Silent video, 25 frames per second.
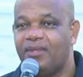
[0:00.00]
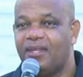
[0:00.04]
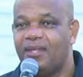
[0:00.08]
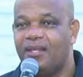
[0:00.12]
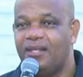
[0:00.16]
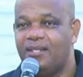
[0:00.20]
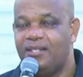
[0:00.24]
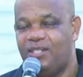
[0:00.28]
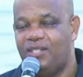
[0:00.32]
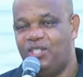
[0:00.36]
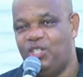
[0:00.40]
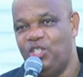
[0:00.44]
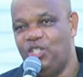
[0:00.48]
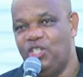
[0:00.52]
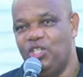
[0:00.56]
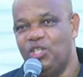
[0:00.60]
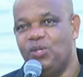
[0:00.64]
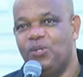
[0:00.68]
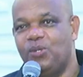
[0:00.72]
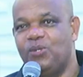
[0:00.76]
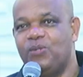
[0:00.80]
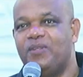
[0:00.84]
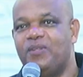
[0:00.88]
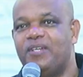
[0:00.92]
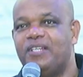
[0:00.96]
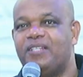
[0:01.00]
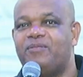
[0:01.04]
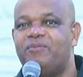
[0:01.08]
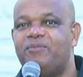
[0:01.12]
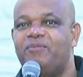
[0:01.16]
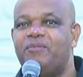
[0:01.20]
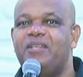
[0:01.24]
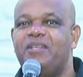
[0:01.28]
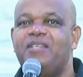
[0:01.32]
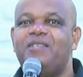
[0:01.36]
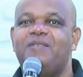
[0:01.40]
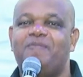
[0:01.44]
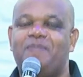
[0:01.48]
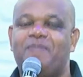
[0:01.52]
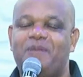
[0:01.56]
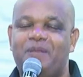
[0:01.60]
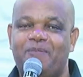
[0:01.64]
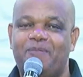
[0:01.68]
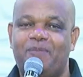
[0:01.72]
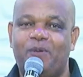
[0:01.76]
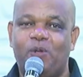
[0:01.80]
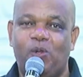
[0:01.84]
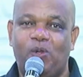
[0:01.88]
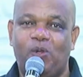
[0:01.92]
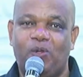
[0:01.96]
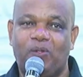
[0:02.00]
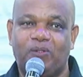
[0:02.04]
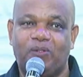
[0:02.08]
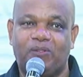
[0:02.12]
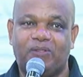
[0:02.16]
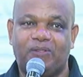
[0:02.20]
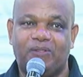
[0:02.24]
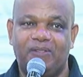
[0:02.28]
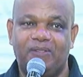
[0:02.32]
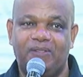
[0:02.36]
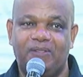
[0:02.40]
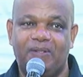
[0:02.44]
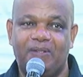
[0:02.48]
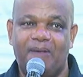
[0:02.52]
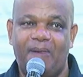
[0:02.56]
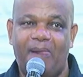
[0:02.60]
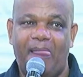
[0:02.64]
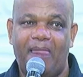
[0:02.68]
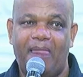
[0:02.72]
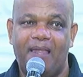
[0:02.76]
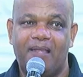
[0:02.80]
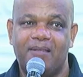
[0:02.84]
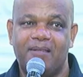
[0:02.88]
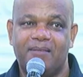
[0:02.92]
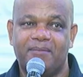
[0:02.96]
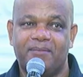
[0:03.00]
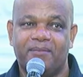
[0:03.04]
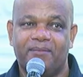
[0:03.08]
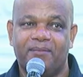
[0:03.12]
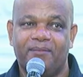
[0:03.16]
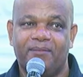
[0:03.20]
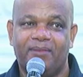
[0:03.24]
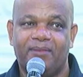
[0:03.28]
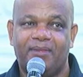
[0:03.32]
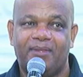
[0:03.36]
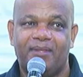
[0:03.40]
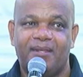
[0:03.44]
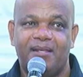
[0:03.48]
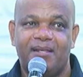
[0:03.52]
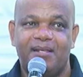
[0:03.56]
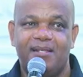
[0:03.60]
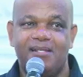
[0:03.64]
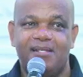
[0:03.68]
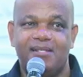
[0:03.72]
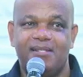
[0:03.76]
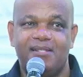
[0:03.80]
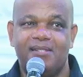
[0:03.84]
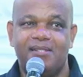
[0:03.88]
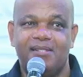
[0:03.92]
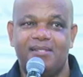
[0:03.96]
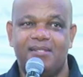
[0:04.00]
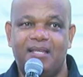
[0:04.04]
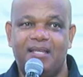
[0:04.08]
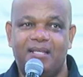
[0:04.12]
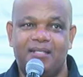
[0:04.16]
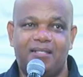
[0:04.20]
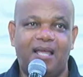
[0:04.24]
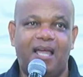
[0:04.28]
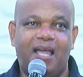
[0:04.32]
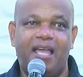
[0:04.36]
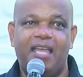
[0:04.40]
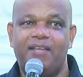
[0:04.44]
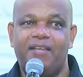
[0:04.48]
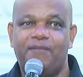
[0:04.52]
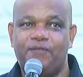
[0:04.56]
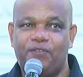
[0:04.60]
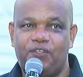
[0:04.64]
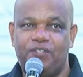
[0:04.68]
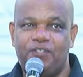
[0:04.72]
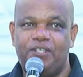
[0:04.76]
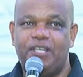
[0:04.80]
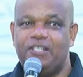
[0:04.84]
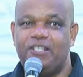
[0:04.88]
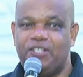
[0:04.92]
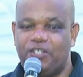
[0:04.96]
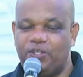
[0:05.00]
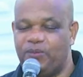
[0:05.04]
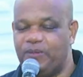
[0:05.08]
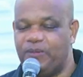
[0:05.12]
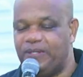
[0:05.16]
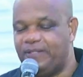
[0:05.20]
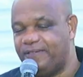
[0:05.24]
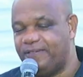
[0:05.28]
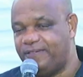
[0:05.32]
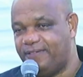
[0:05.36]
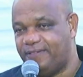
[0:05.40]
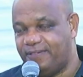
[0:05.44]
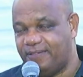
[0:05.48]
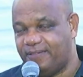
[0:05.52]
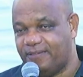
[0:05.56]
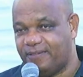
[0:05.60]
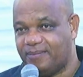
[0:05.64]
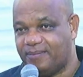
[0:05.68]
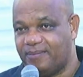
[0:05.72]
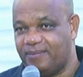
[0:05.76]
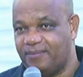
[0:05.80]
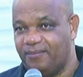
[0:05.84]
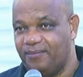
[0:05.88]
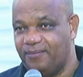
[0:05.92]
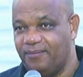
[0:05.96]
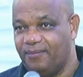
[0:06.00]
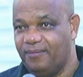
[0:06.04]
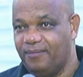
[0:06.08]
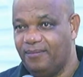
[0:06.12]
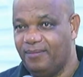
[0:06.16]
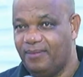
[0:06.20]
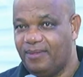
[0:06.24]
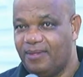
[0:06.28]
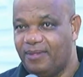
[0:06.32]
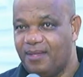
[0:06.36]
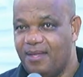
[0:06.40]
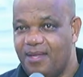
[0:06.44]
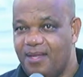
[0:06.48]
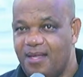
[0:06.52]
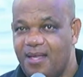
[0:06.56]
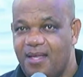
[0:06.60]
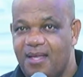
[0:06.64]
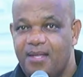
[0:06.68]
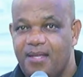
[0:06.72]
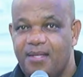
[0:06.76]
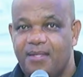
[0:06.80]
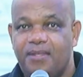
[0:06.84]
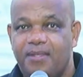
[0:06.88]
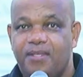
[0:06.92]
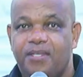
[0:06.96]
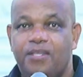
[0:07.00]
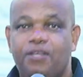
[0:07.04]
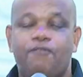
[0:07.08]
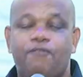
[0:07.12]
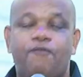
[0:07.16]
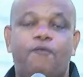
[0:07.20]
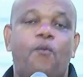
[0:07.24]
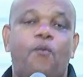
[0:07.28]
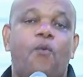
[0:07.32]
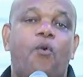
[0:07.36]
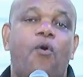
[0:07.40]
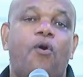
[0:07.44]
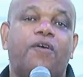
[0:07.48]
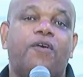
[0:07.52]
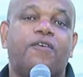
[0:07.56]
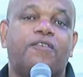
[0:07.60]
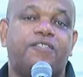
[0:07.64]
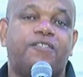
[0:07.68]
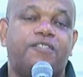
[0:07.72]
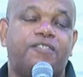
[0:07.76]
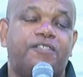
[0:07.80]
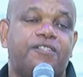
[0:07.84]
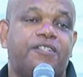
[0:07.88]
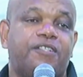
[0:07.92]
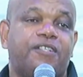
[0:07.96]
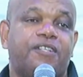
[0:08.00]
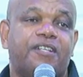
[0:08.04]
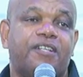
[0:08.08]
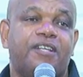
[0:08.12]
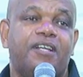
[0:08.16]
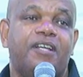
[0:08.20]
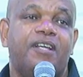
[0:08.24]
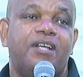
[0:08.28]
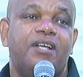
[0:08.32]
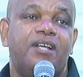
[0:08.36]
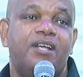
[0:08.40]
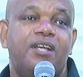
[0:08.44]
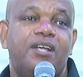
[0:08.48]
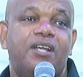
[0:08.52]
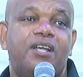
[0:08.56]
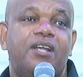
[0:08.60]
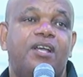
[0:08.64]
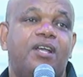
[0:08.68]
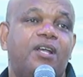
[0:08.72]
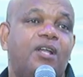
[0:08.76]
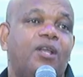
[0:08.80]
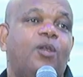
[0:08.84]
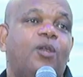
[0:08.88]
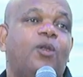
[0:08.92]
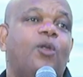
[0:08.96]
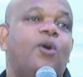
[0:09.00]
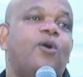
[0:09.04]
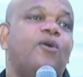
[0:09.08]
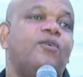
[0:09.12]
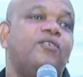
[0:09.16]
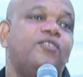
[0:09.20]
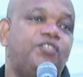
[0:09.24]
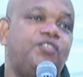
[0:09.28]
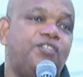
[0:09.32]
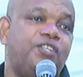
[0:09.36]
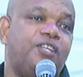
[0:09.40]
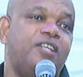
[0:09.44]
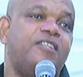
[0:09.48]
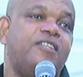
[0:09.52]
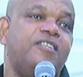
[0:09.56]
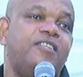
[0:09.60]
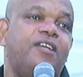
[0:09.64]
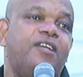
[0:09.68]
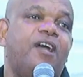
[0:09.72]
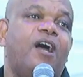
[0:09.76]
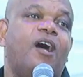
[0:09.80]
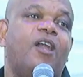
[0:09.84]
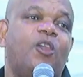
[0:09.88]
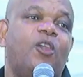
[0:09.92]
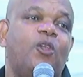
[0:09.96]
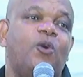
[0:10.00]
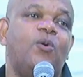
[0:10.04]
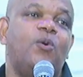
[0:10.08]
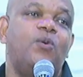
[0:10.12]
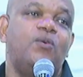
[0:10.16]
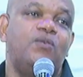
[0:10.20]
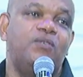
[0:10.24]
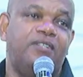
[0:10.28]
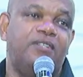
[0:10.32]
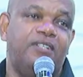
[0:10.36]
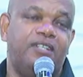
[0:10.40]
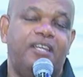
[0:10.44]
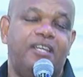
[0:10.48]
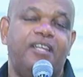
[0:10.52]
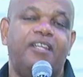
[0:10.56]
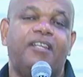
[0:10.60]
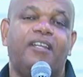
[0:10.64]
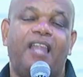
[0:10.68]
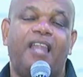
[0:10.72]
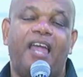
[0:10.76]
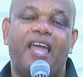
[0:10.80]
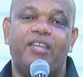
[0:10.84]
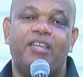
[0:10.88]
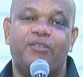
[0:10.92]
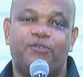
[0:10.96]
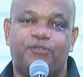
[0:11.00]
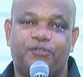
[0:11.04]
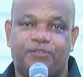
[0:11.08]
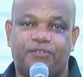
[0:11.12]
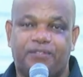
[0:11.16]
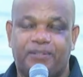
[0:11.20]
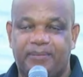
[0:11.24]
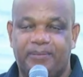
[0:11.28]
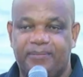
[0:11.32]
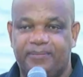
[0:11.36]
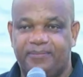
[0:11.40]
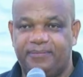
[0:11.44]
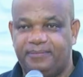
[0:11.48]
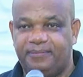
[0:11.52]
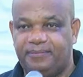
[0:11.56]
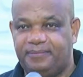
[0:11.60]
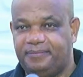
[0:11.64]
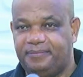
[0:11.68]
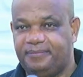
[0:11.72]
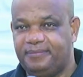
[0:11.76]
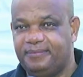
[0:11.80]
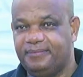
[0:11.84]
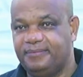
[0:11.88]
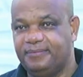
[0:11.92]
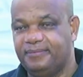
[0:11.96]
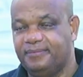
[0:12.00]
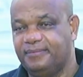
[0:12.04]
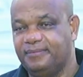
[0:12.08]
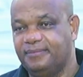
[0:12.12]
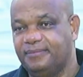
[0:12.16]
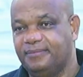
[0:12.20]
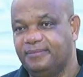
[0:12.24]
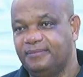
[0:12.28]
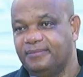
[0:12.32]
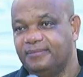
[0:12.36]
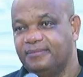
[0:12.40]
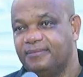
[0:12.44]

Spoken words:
Do you know that many people that I have sat with, they have walked a long journey alone in life. Very